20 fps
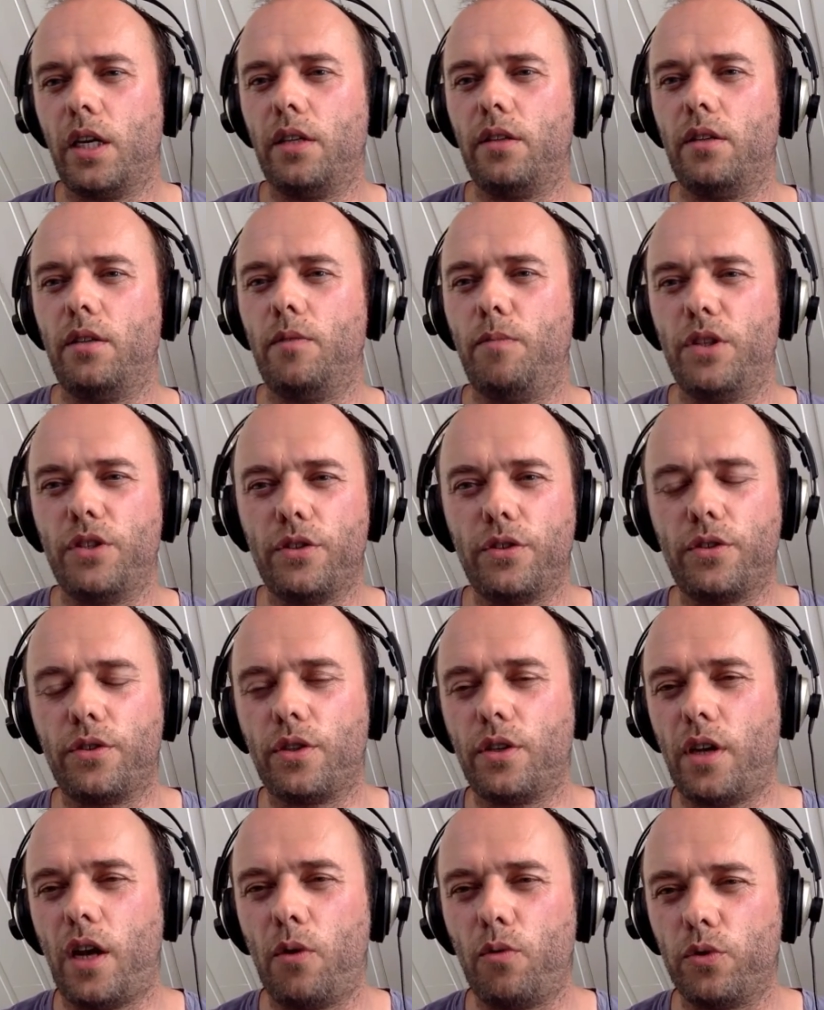and the
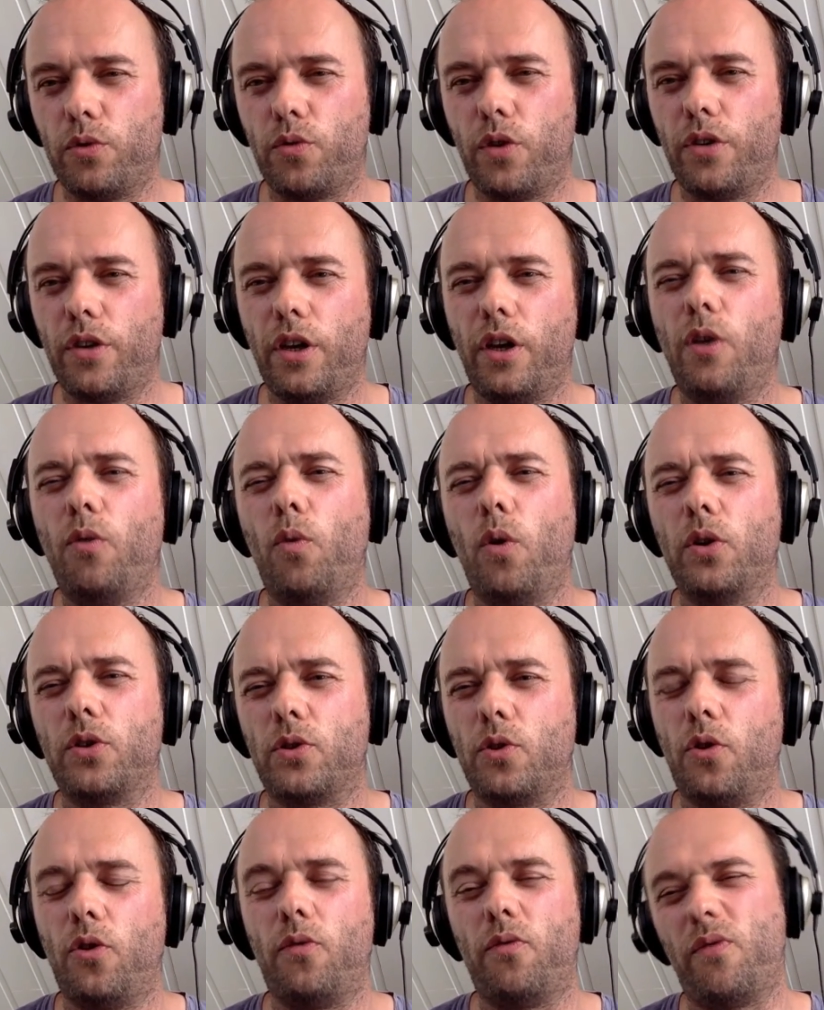business i was running
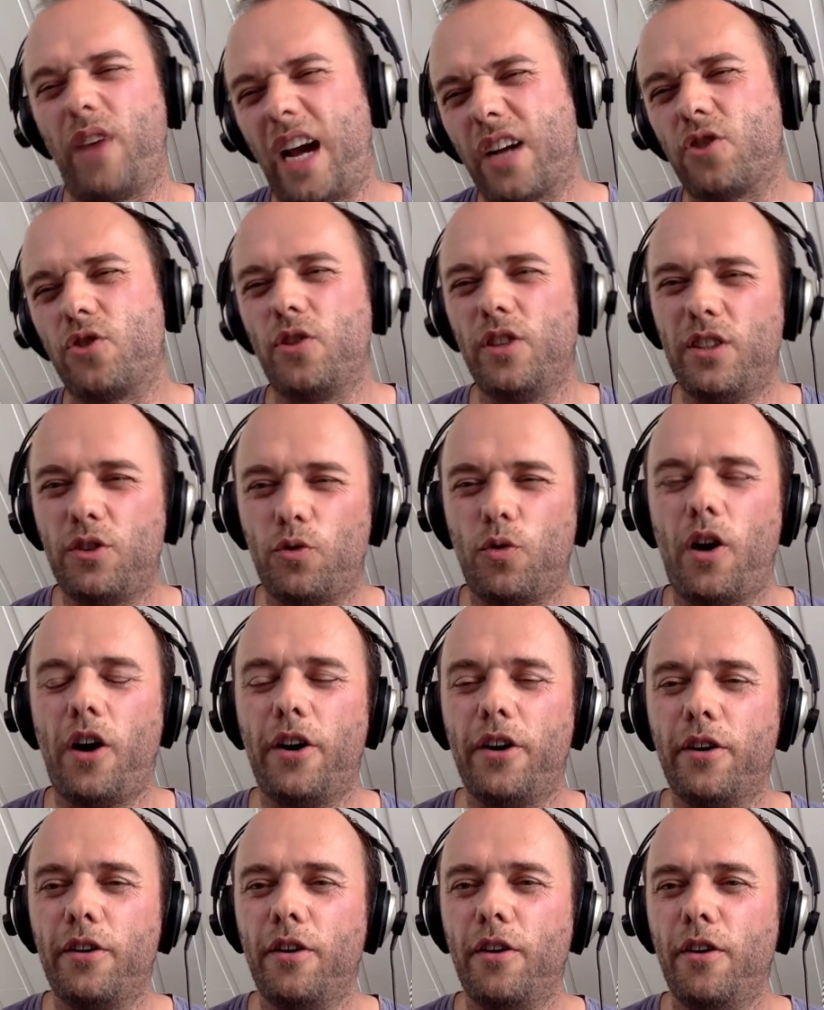was sort of actually
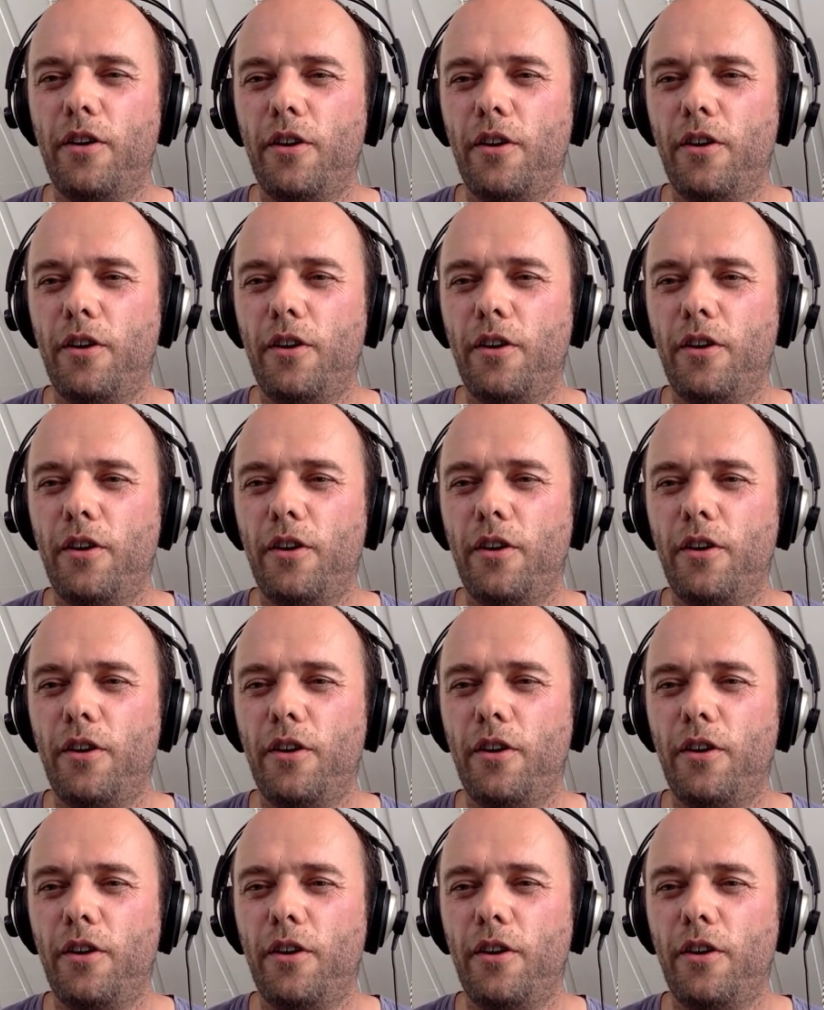trying